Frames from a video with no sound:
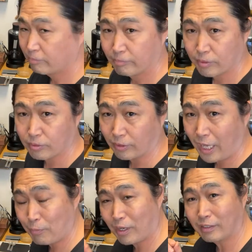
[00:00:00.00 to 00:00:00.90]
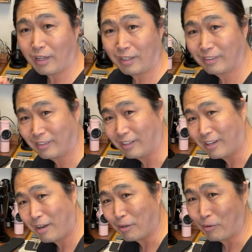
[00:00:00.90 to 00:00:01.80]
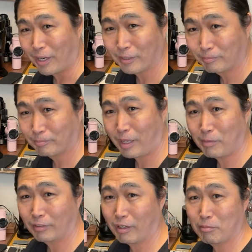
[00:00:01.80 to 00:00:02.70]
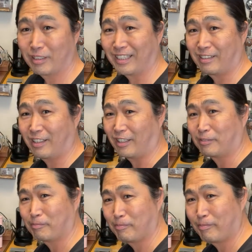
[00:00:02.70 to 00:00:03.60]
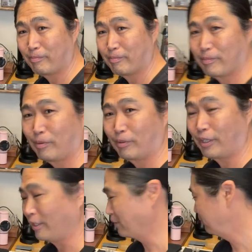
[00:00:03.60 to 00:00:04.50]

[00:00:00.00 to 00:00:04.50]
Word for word: so now we got the RDT cover, right? How about WDT, okay?